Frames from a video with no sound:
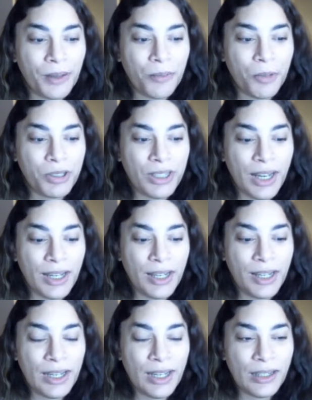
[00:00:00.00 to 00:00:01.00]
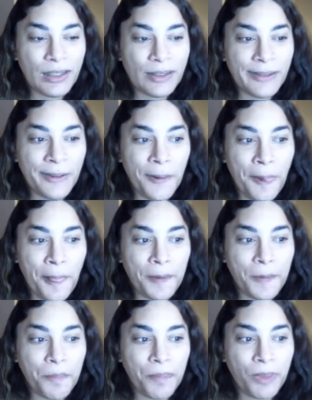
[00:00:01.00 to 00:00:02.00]
most likely
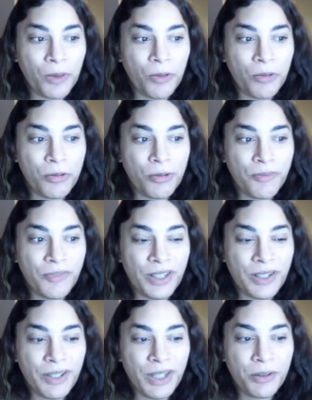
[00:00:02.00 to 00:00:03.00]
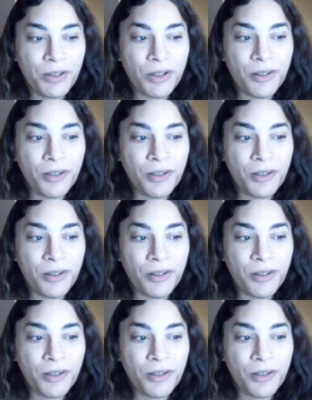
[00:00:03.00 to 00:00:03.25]
do videos